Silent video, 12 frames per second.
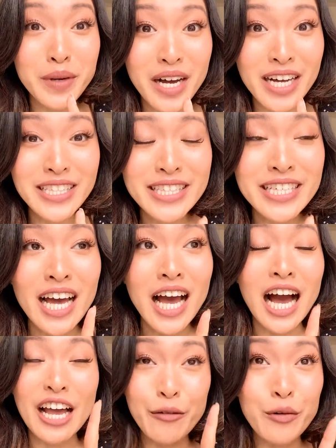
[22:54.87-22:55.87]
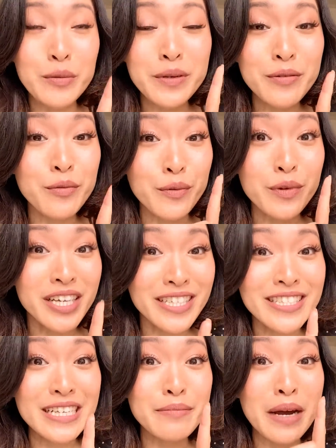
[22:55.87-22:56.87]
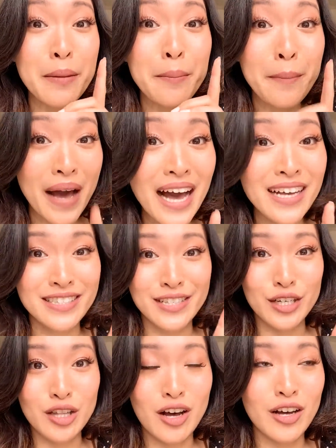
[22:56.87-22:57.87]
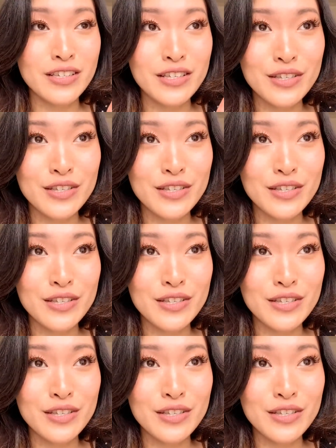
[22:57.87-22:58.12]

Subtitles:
but I will be kissing my mask a lot.